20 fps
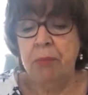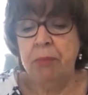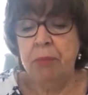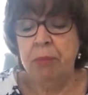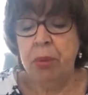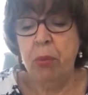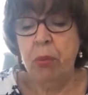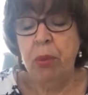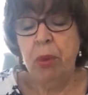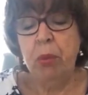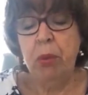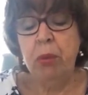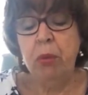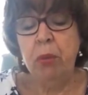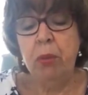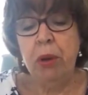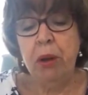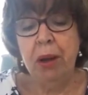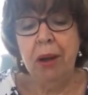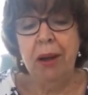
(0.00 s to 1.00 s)
but
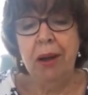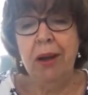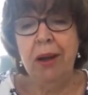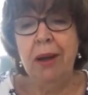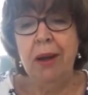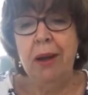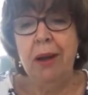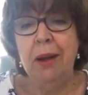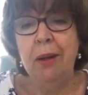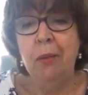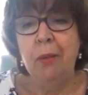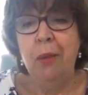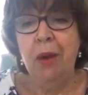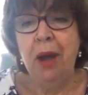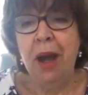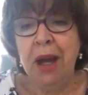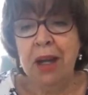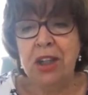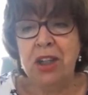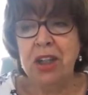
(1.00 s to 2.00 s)
we
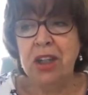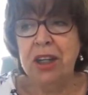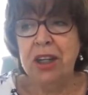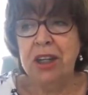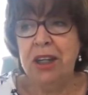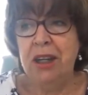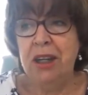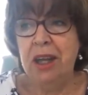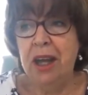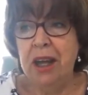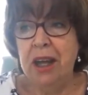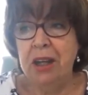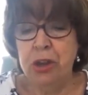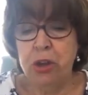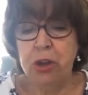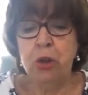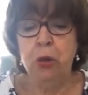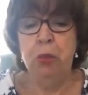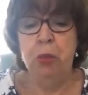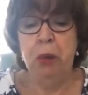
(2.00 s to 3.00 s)
actually
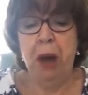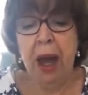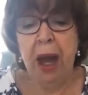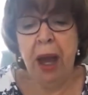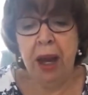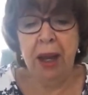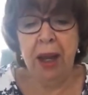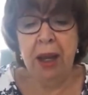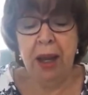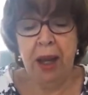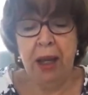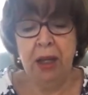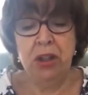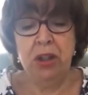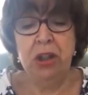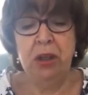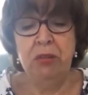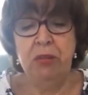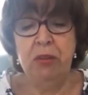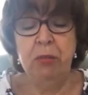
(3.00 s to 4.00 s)
drew back,
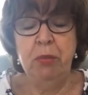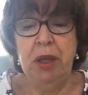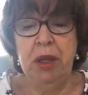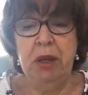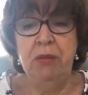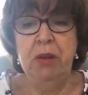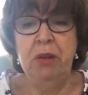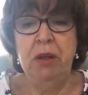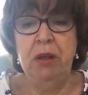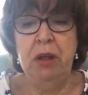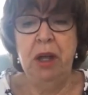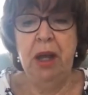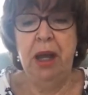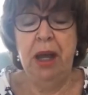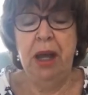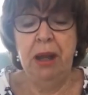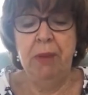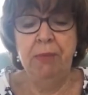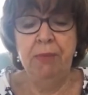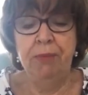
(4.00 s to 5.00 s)
actually, from
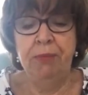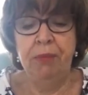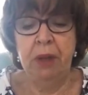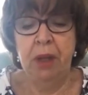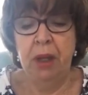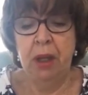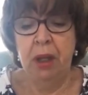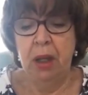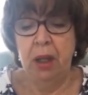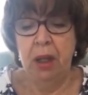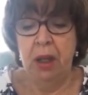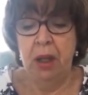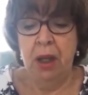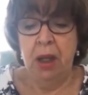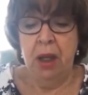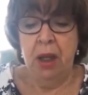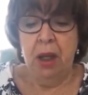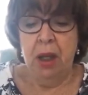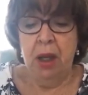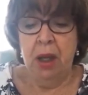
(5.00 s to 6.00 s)
even
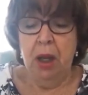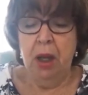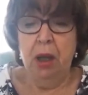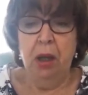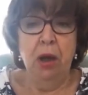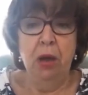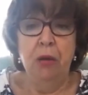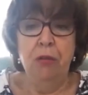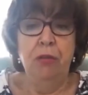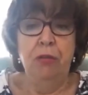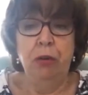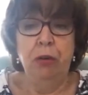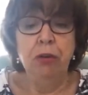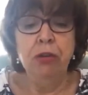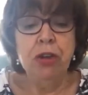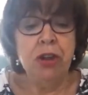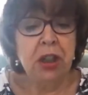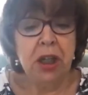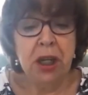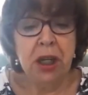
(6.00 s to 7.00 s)

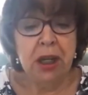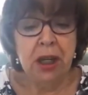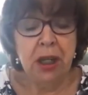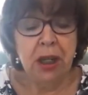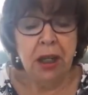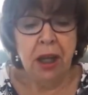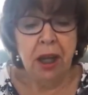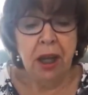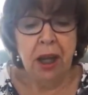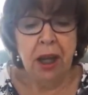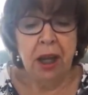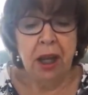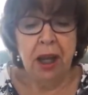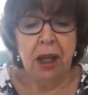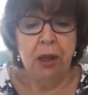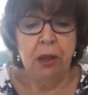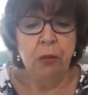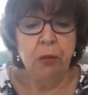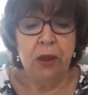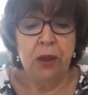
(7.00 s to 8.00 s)
confronting
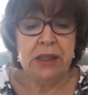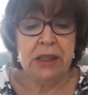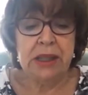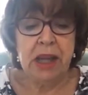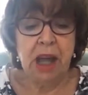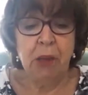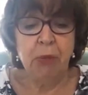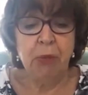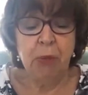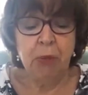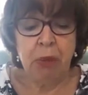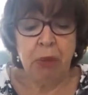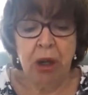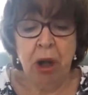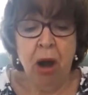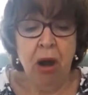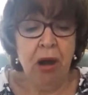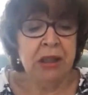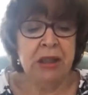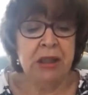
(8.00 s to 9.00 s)
Louise Elman
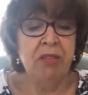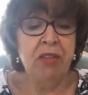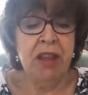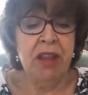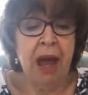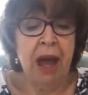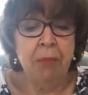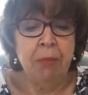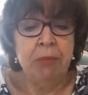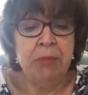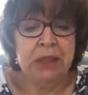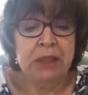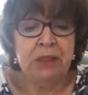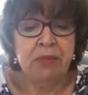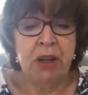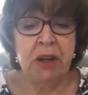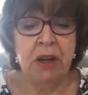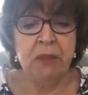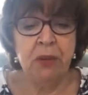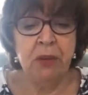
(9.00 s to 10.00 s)
because of the
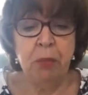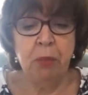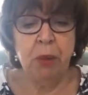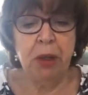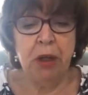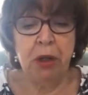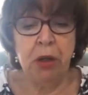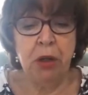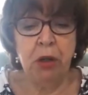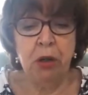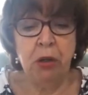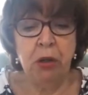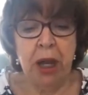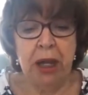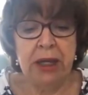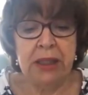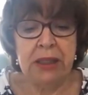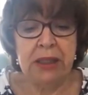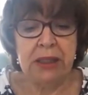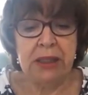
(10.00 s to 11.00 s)
atmosphere that had been
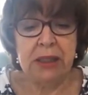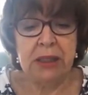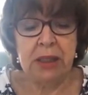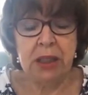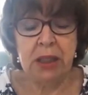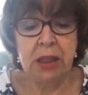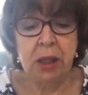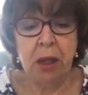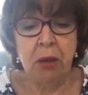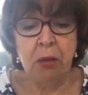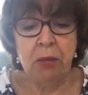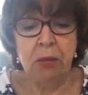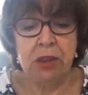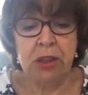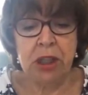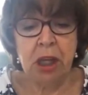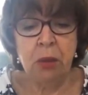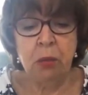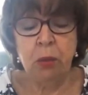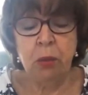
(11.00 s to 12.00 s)
created, you know.
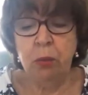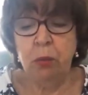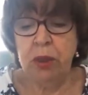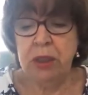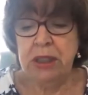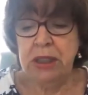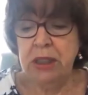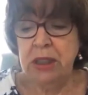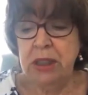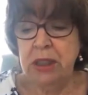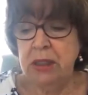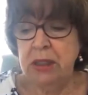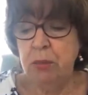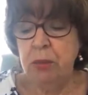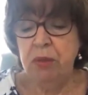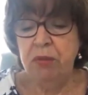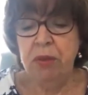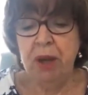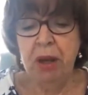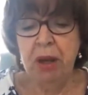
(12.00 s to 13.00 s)
So we
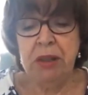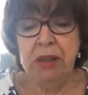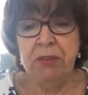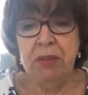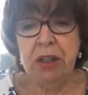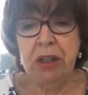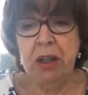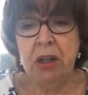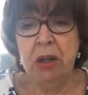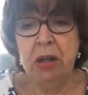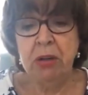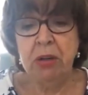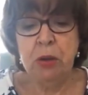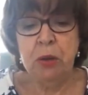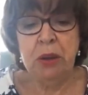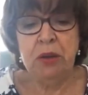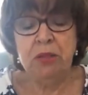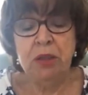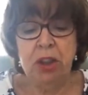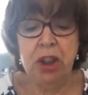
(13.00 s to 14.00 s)
found it very hard
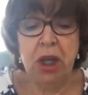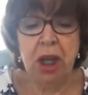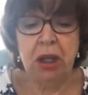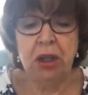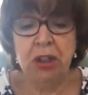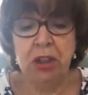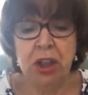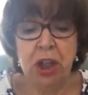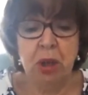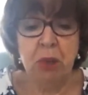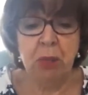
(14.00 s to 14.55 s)
to even challenge her